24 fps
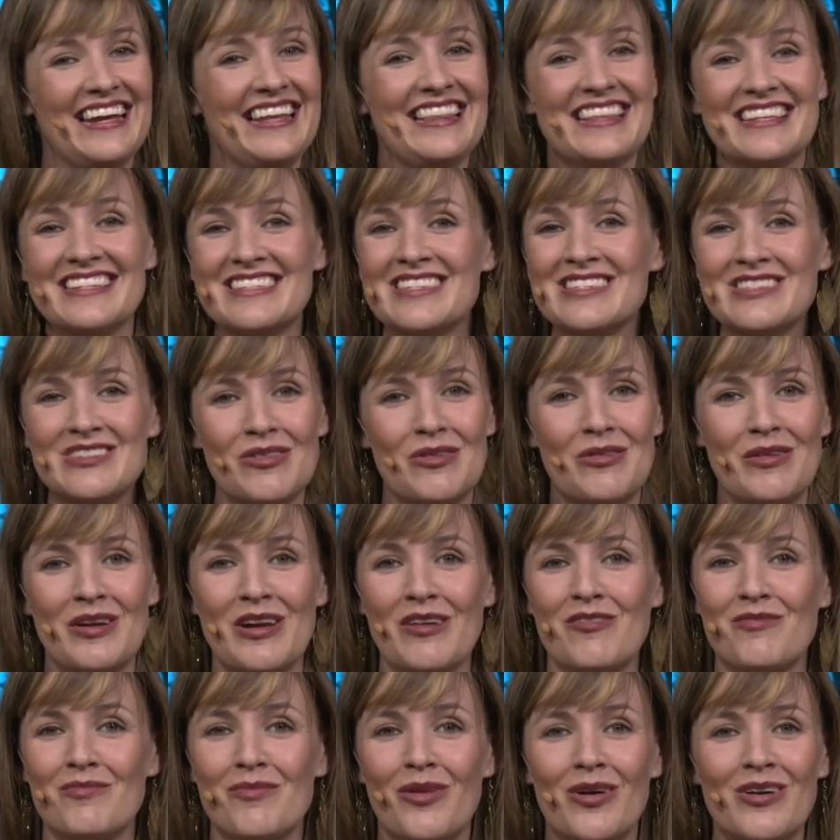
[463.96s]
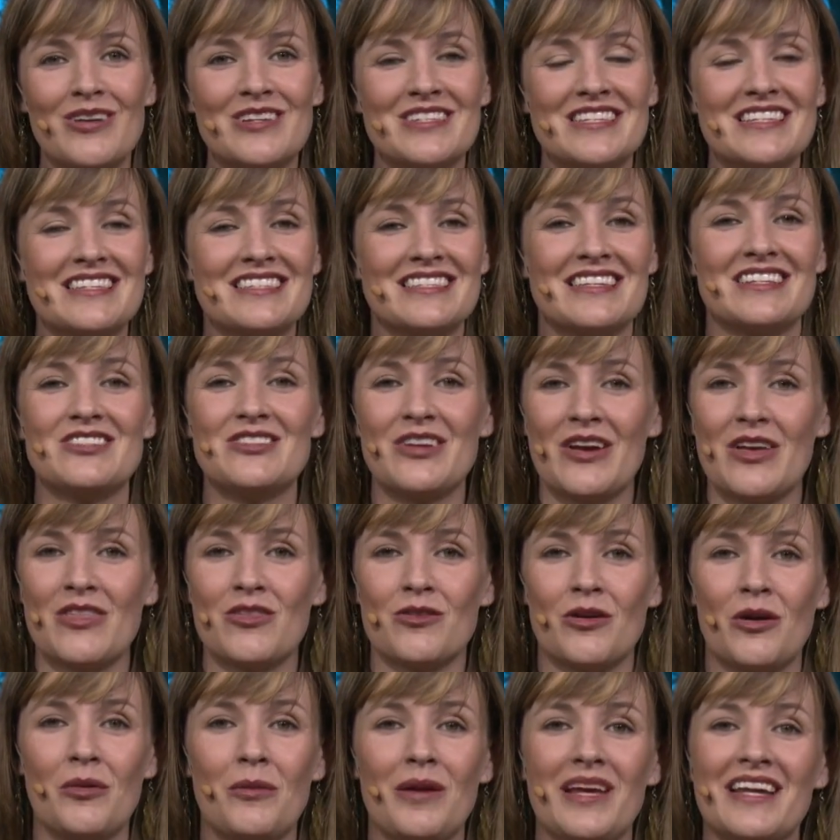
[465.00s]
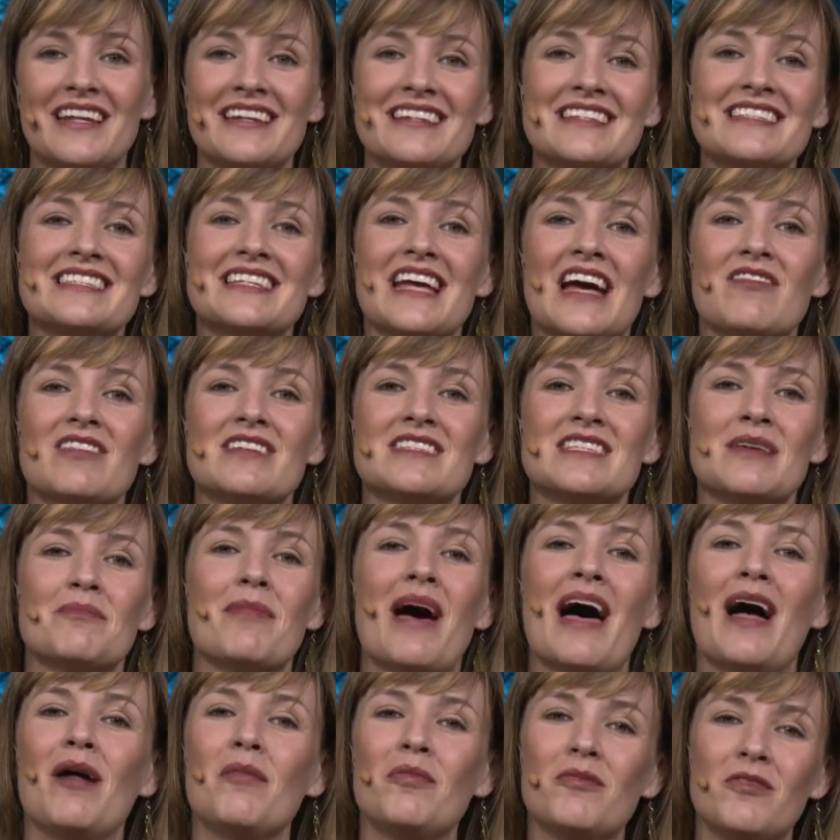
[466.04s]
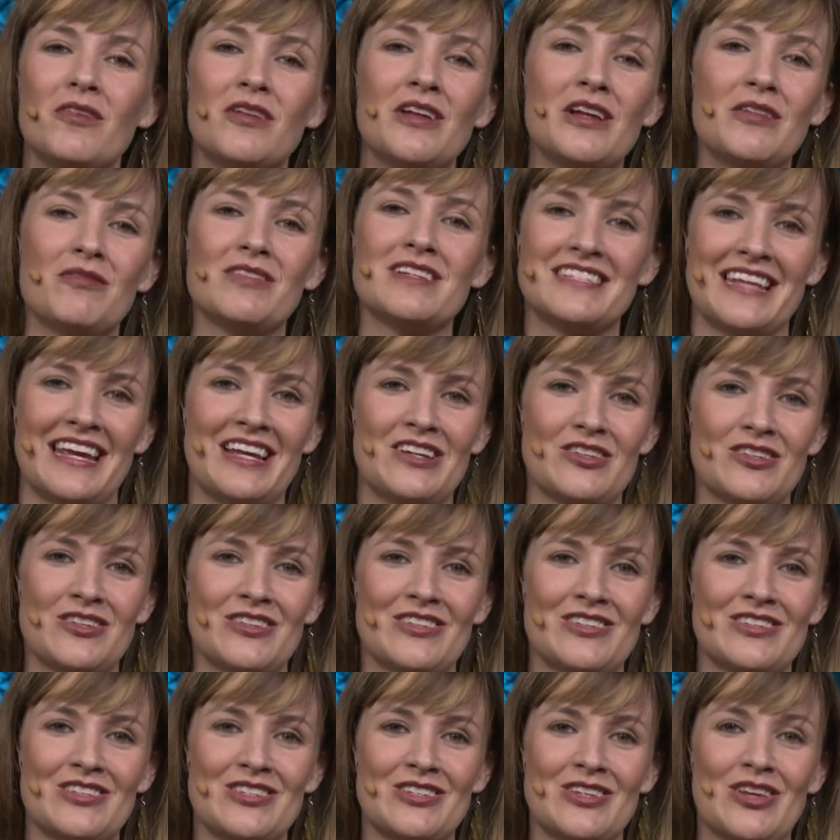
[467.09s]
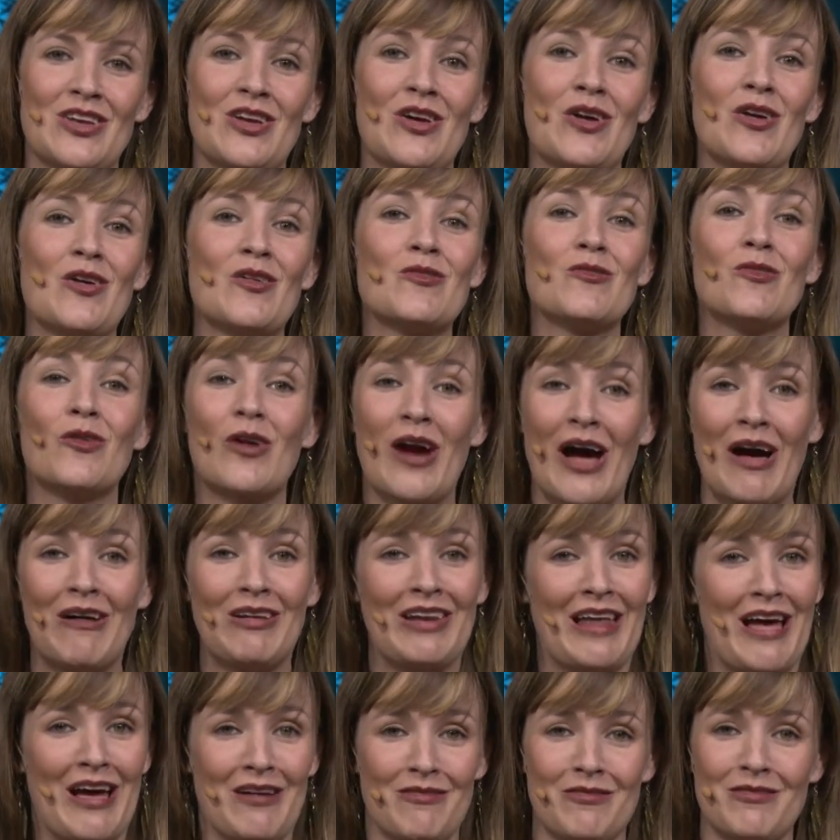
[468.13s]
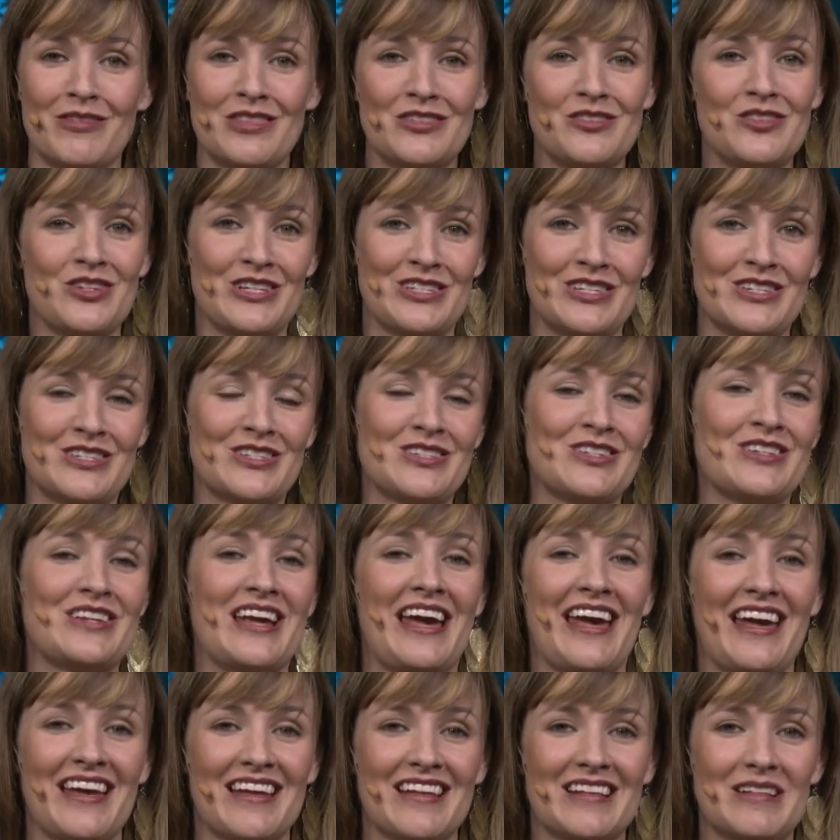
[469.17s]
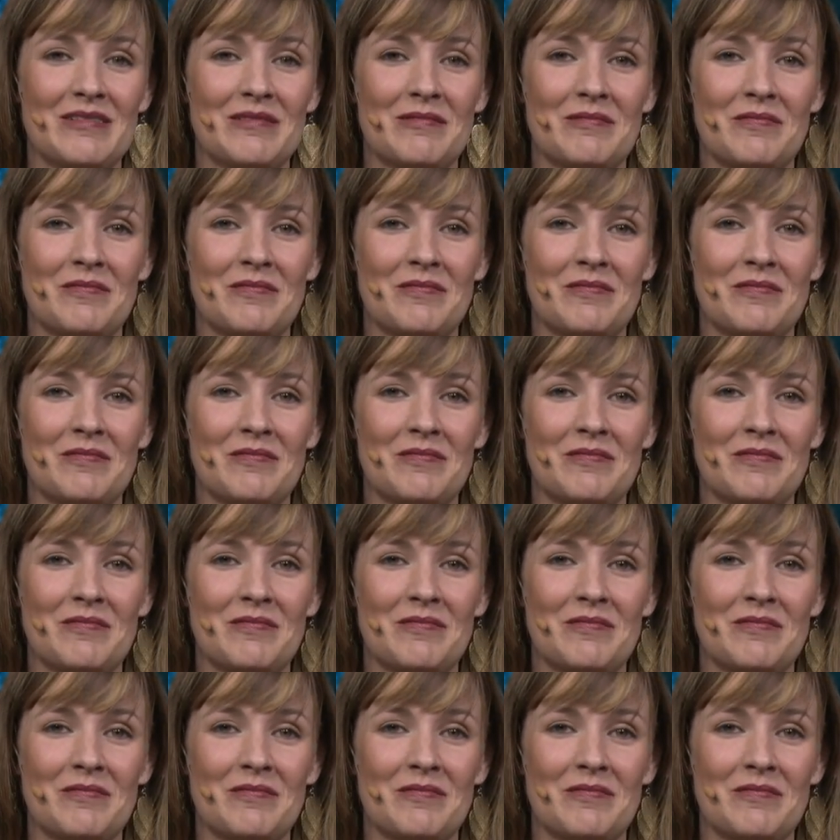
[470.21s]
In this story of Moses and Jethro, we can discover some helpful invitations for our life with Jesus today.